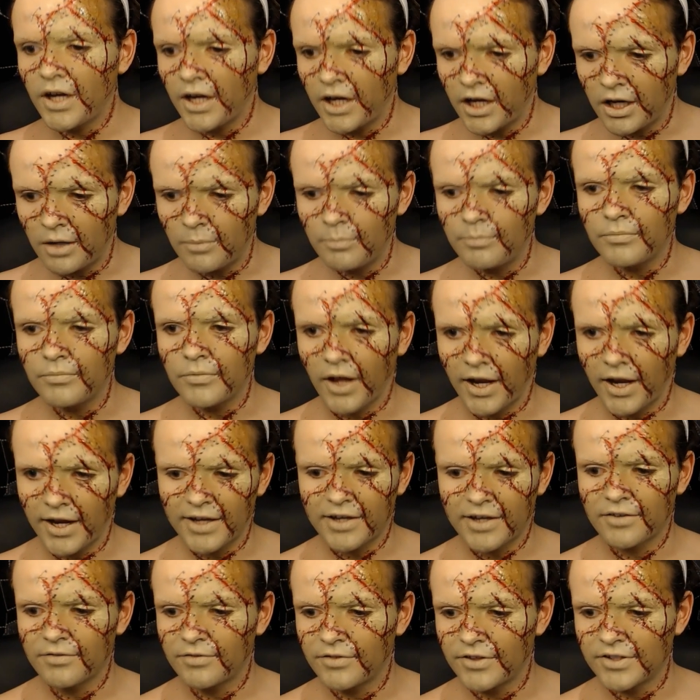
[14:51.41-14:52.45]
um,
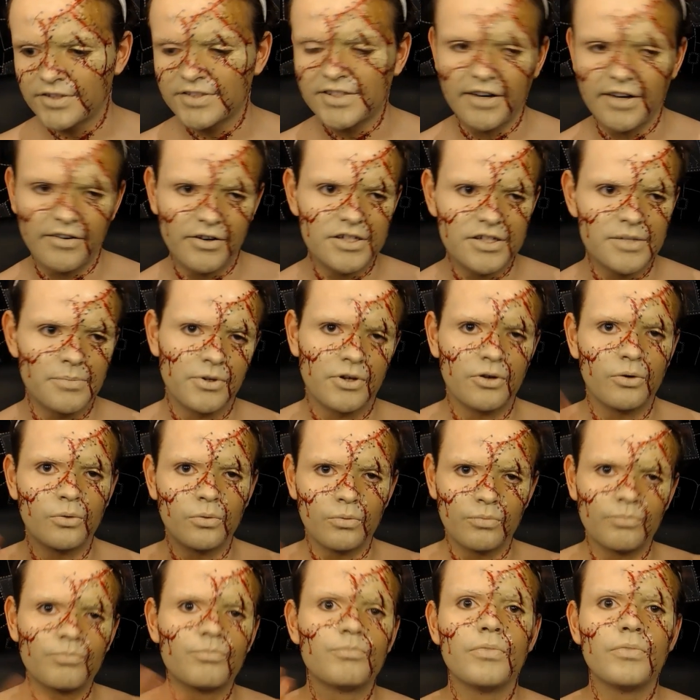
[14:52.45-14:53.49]
like, the
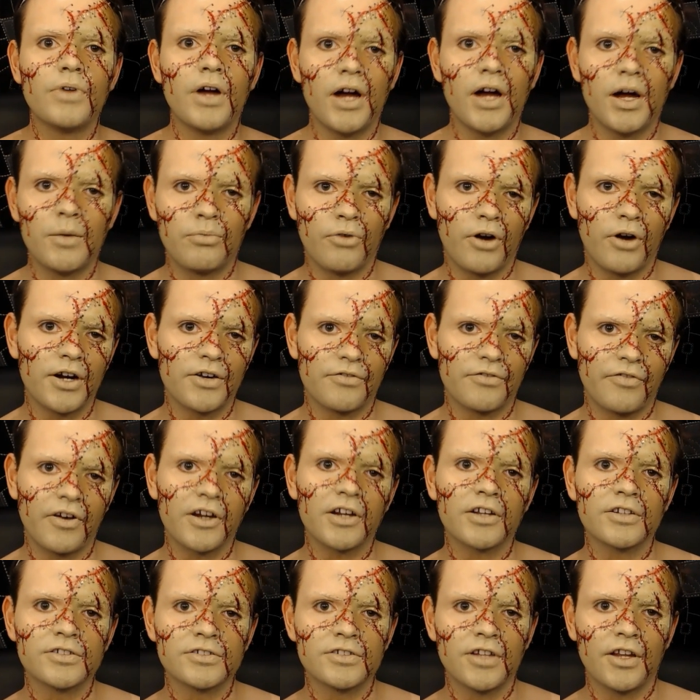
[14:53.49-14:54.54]
stereotypical uh, Bride of
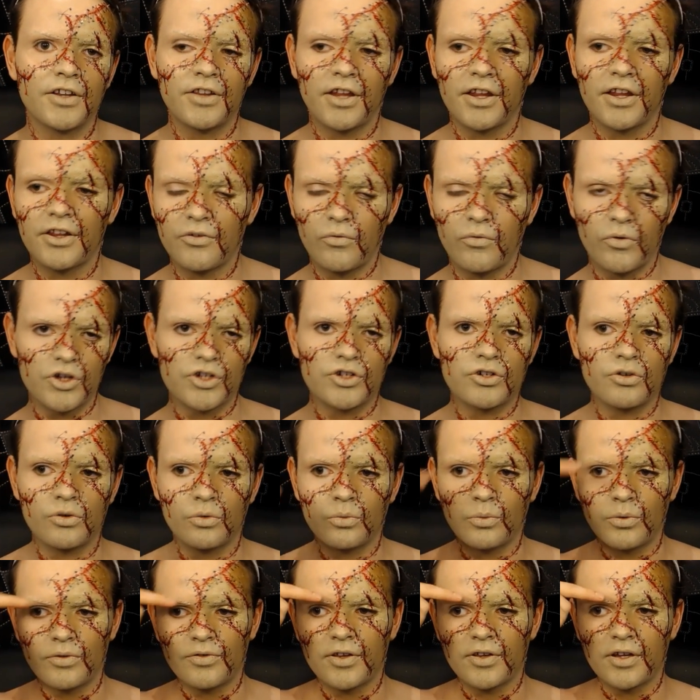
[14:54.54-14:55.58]
Frankenstein, like the
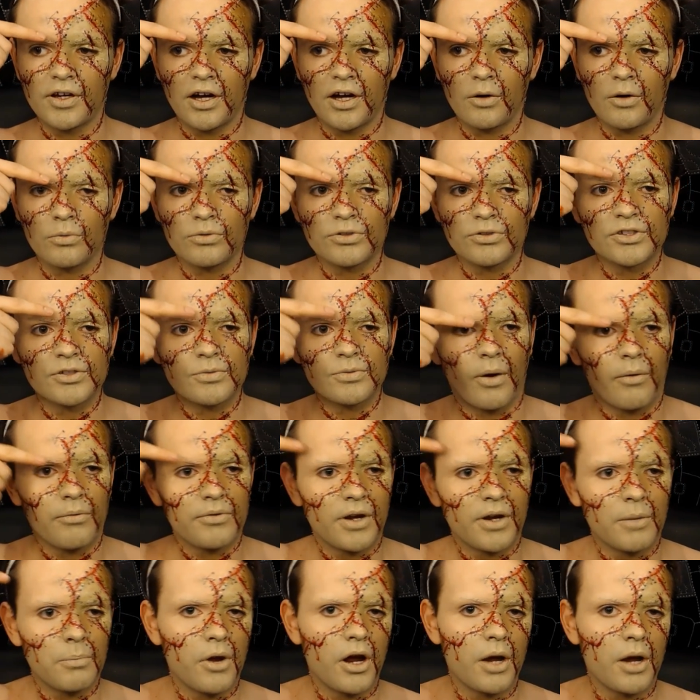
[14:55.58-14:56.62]
original with the whole
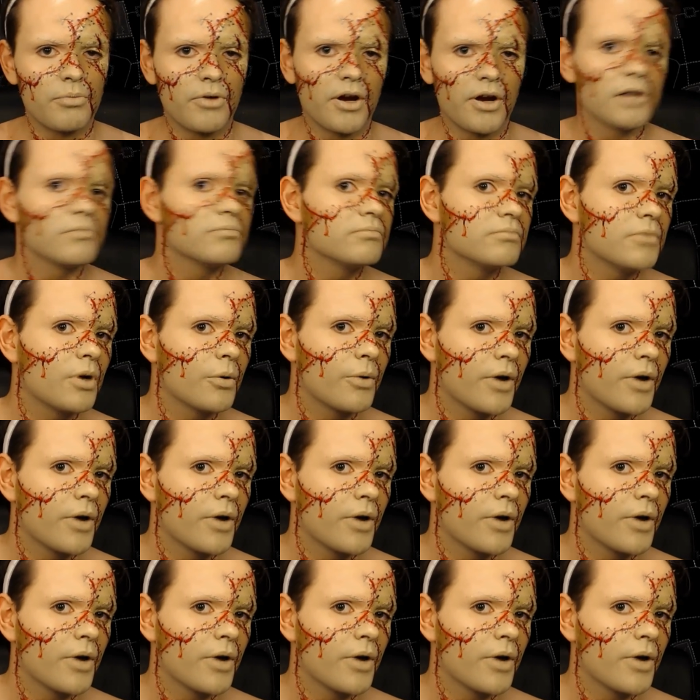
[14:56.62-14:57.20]
swept up eyebrow.